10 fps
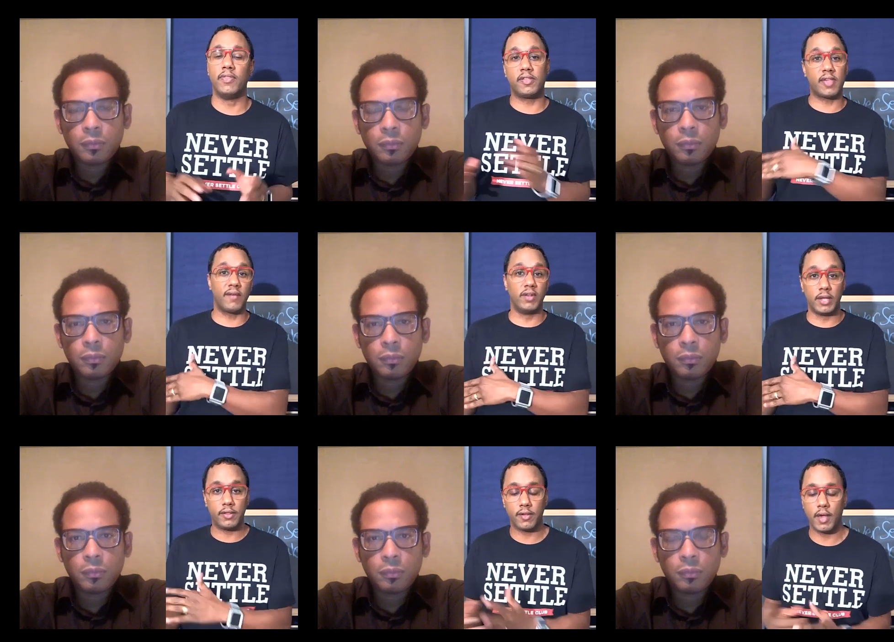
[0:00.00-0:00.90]
Speaker 1: in the
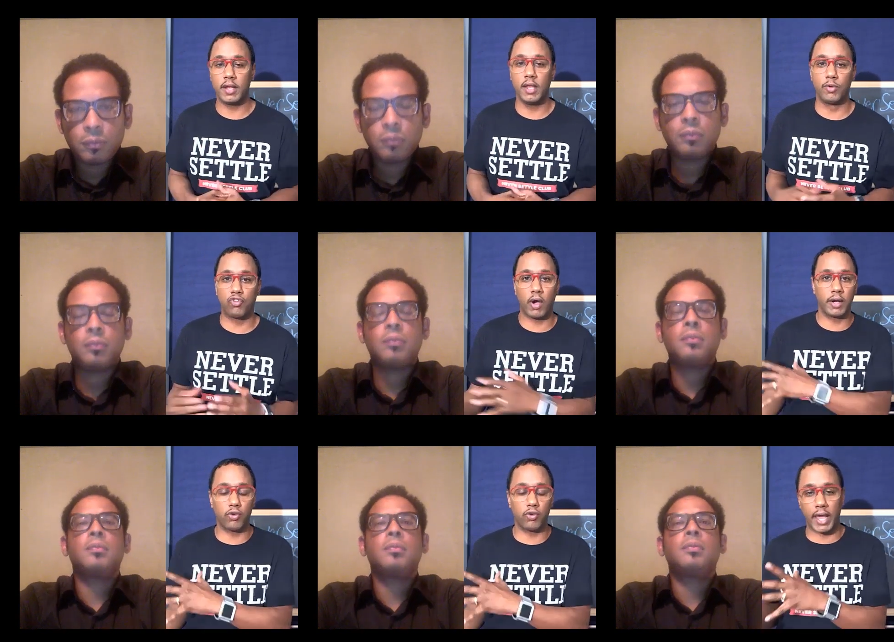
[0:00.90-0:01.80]
seventies, and he was
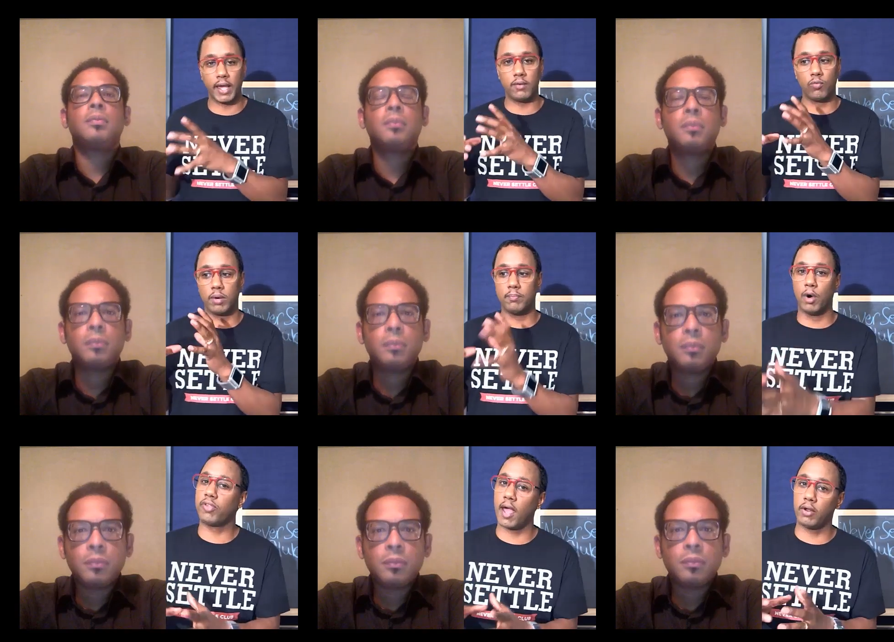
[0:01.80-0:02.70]
trying to create
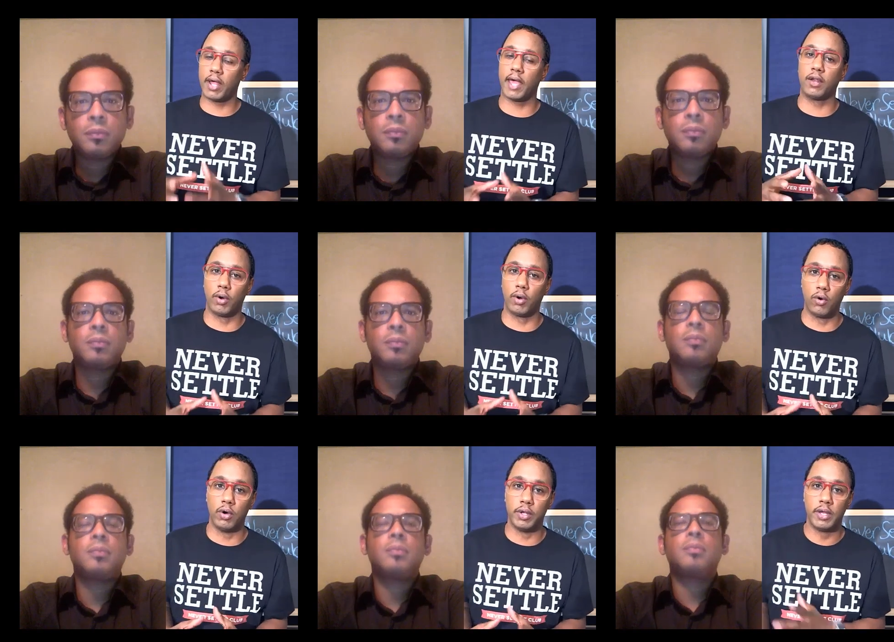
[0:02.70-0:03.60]
what Motown
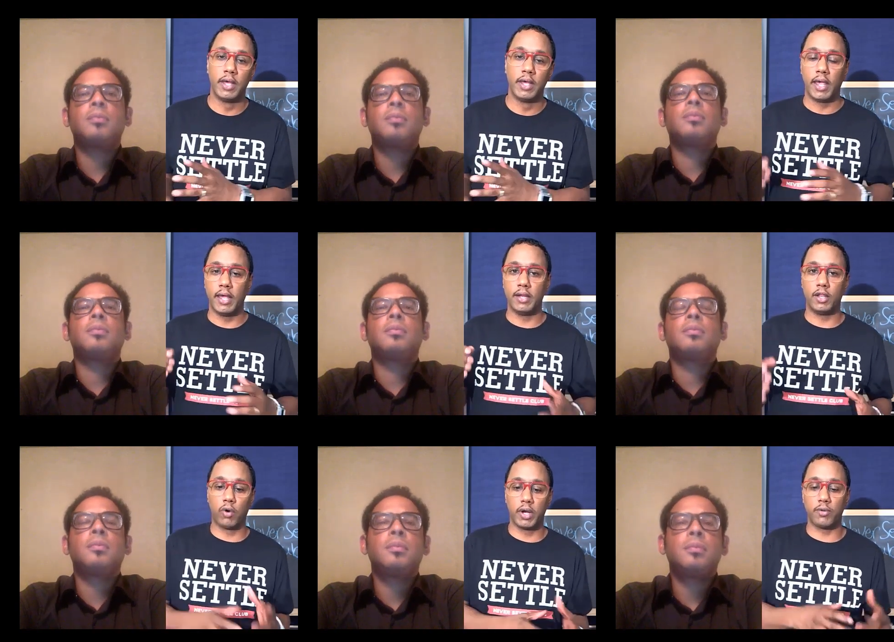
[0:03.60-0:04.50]
had going on
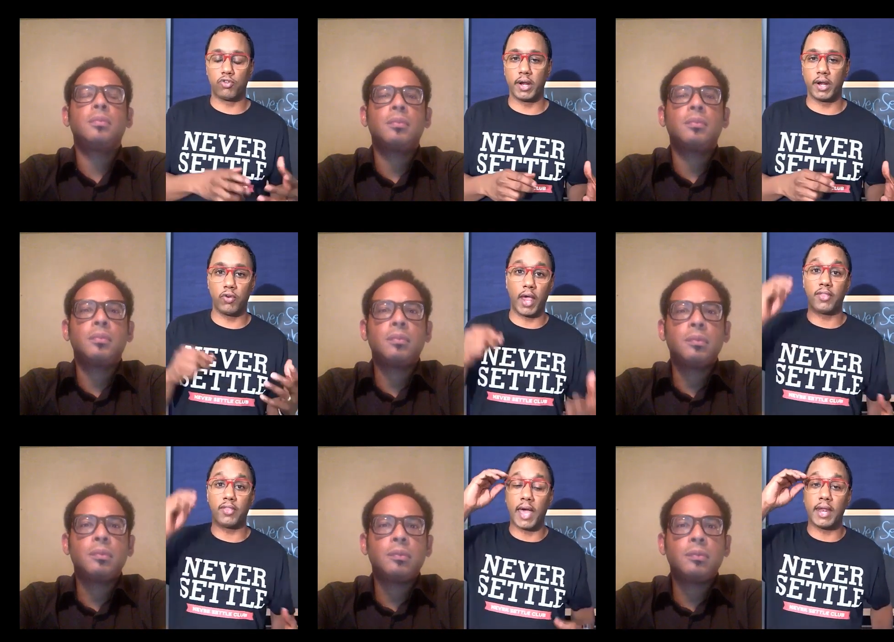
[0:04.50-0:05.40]
in Detroit. He was trying
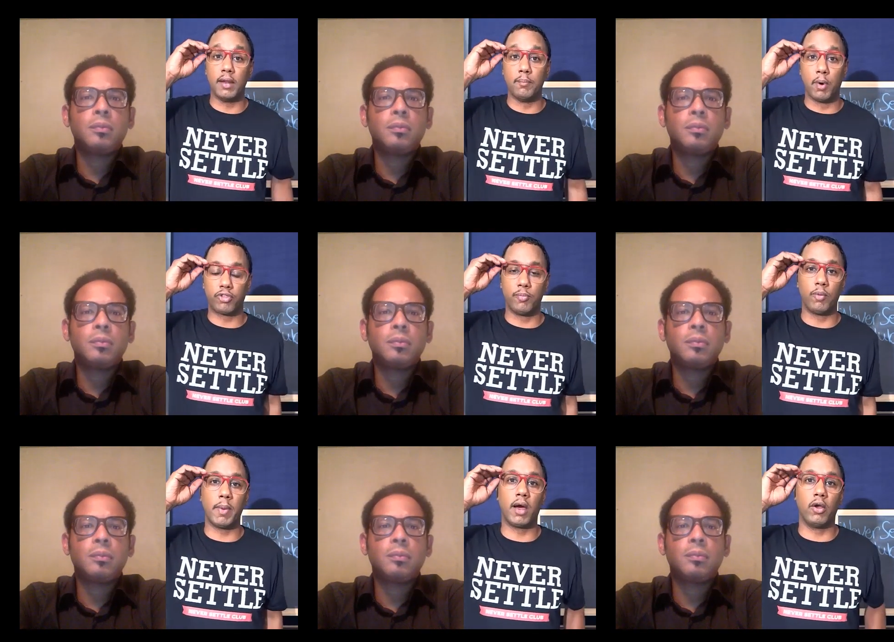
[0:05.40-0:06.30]
to create that in
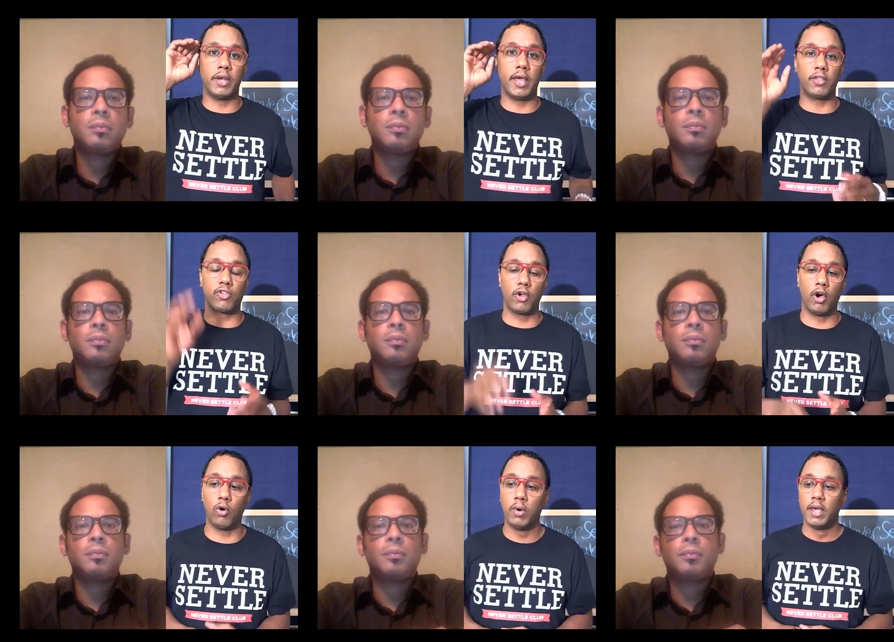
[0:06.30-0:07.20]
Baltimore, Maryland.
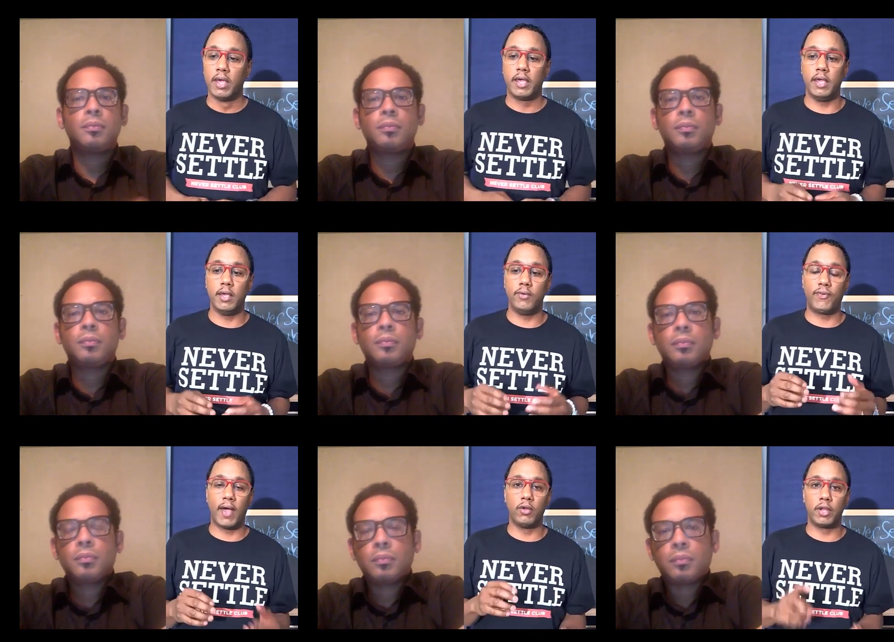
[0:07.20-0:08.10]
And so
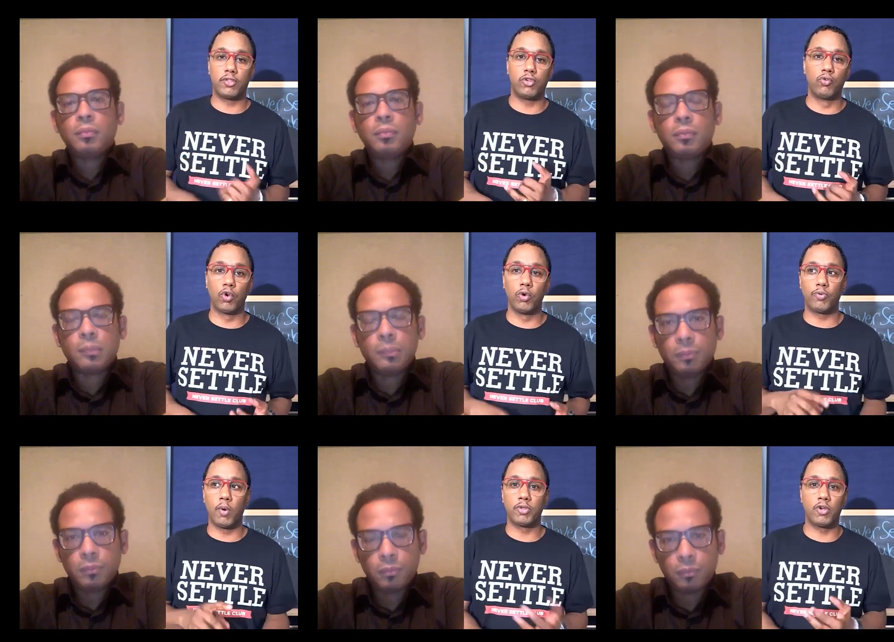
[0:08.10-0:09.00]
he founded two
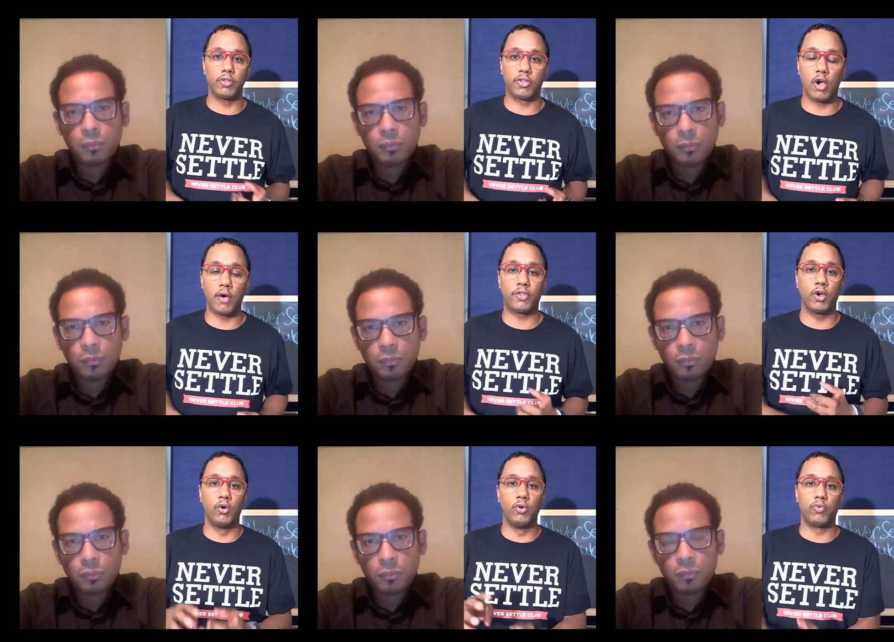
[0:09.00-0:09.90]
groups. One was called
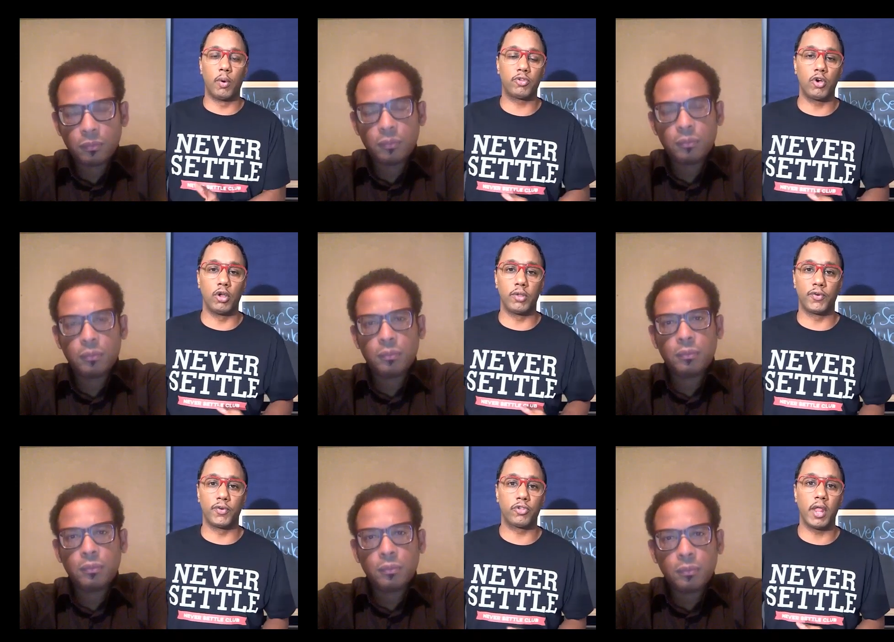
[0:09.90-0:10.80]
Soft Tones. One was
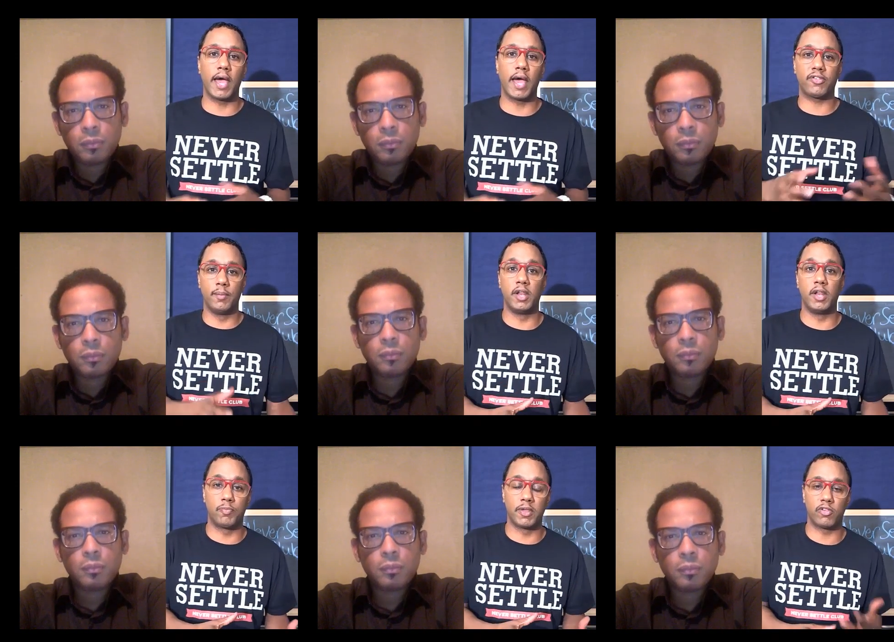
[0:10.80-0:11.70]
called The First Class,
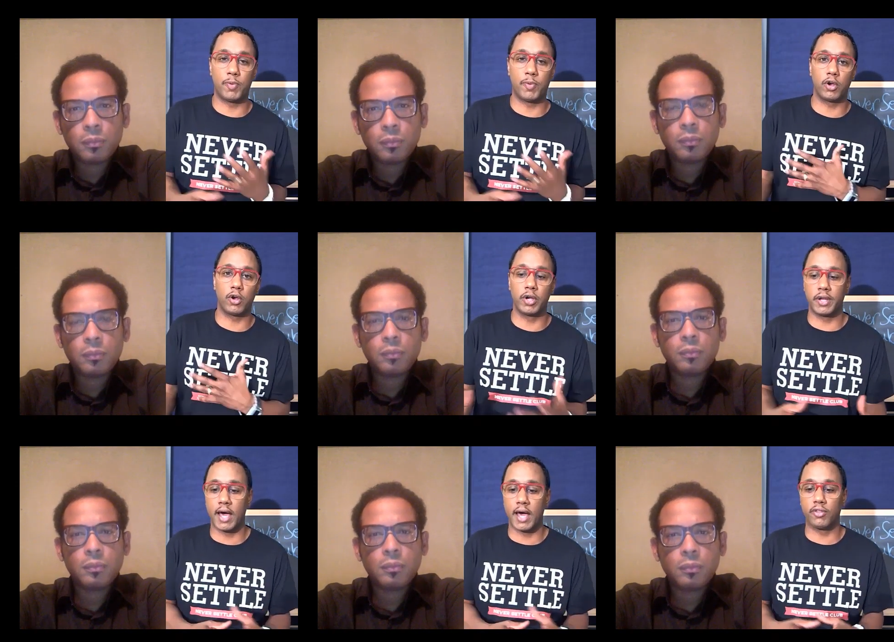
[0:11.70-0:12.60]
him and his business partner,
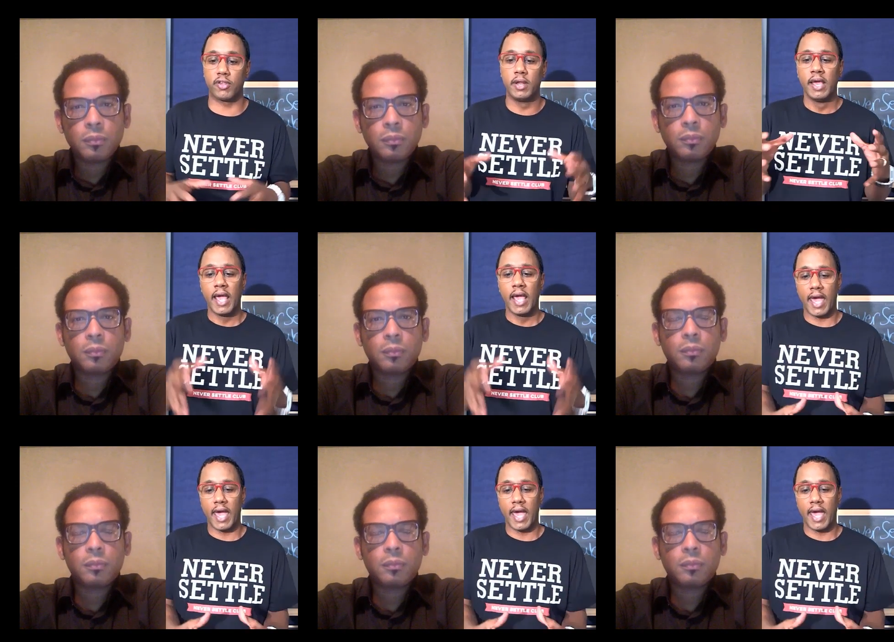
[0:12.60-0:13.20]
Ernie Donaldson.